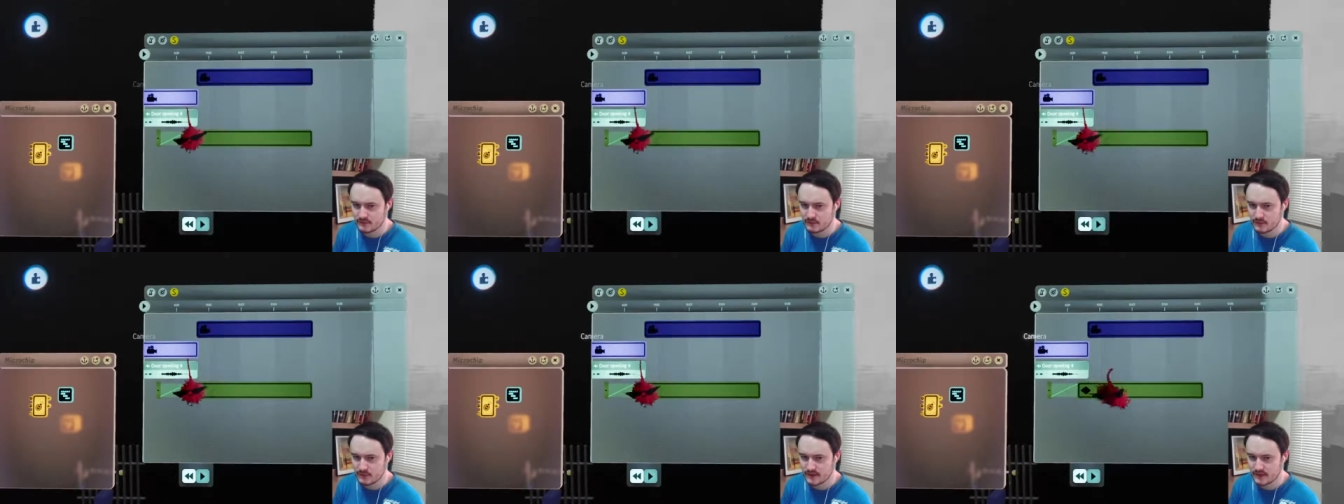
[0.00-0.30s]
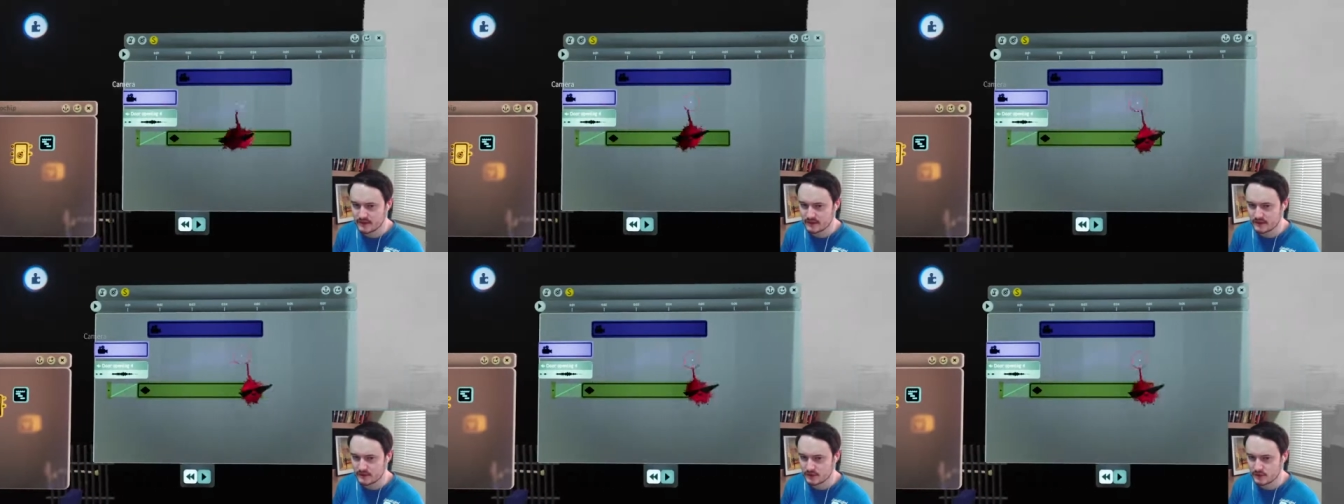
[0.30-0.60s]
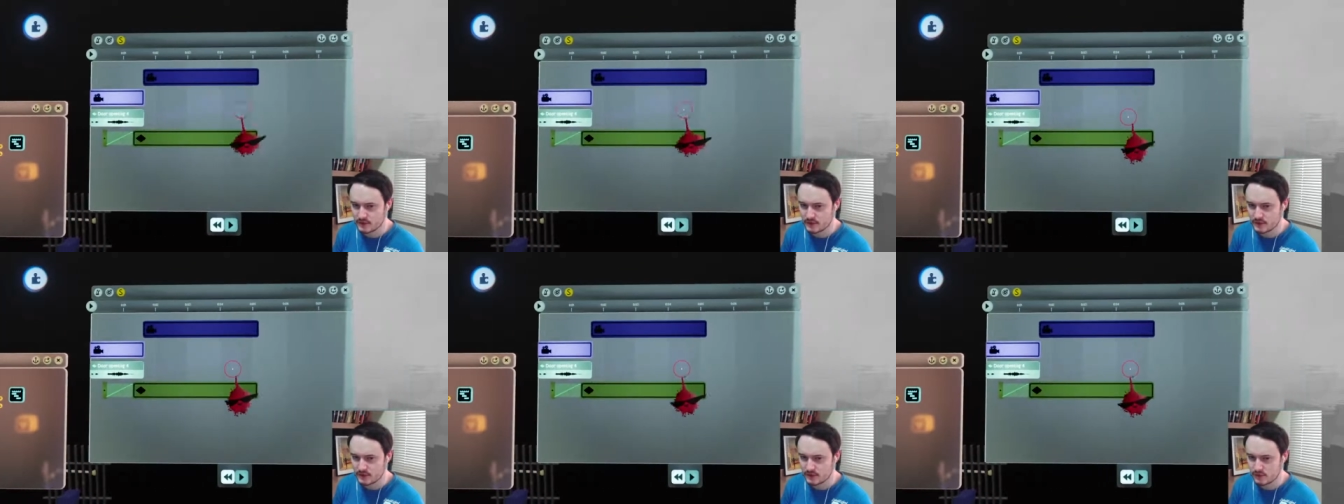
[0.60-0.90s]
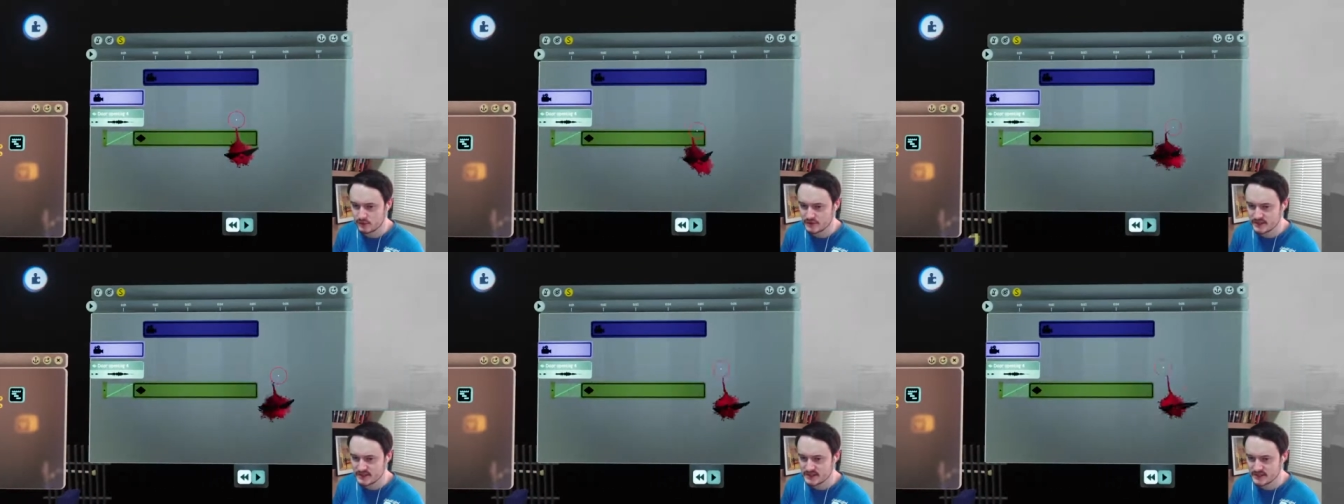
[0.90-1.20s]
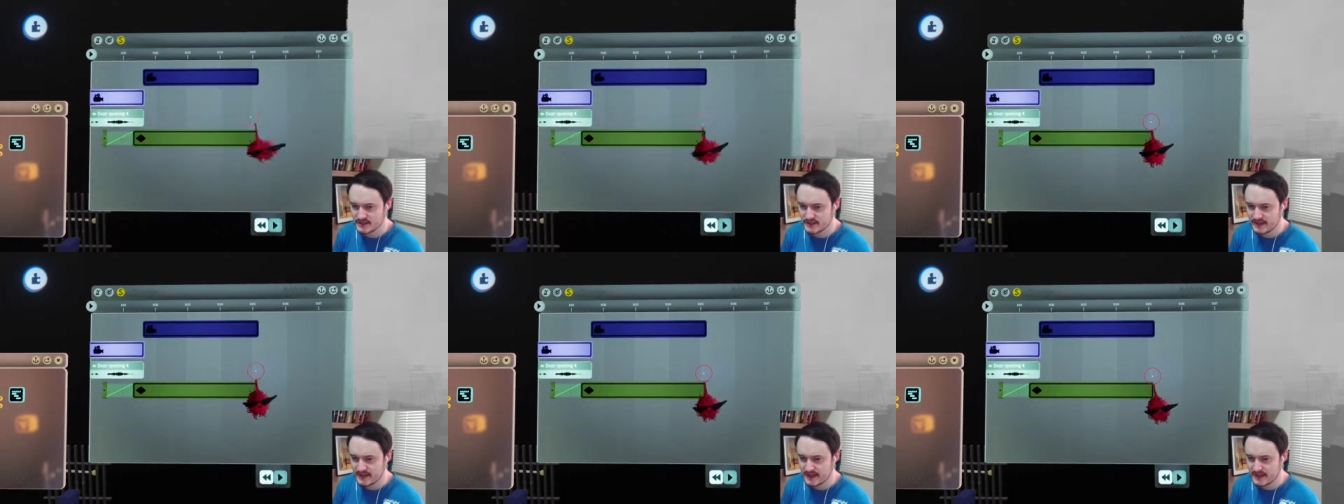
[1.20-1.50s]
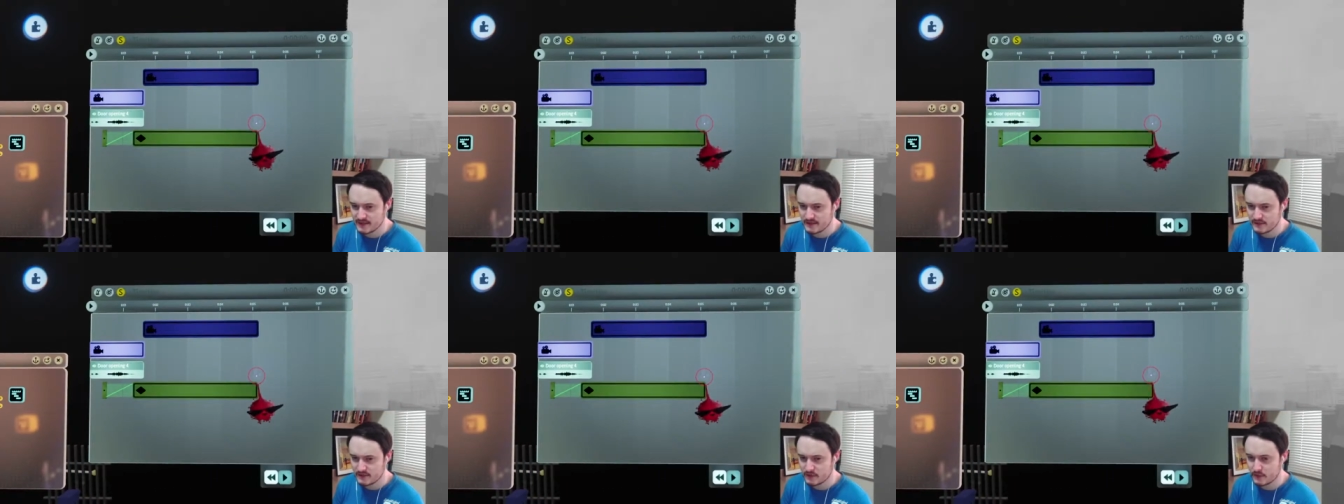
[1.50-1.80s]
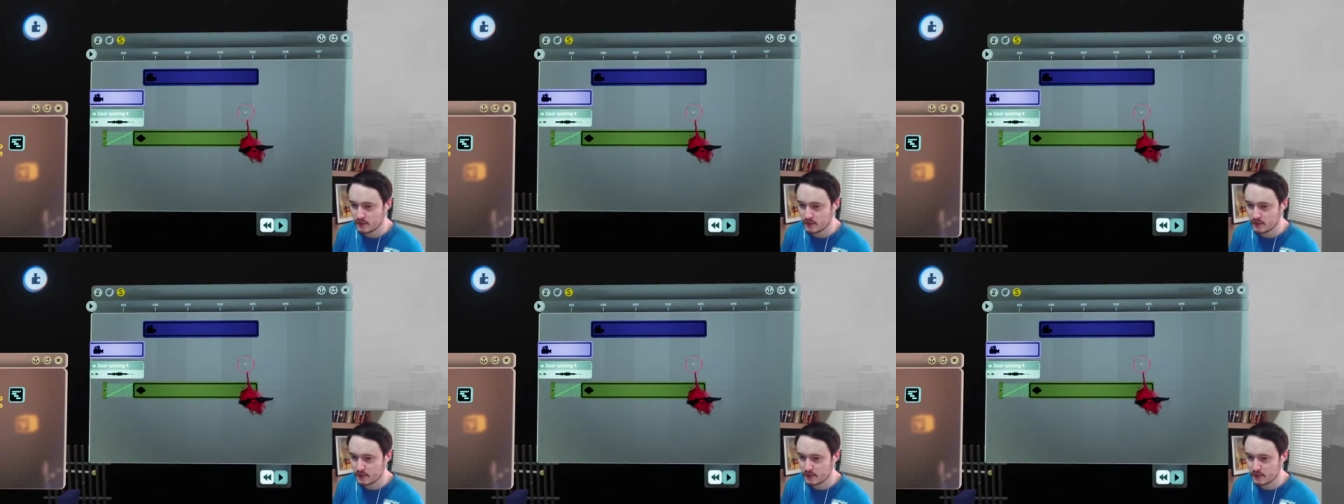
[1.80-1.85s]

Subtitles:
when the door closes at the end,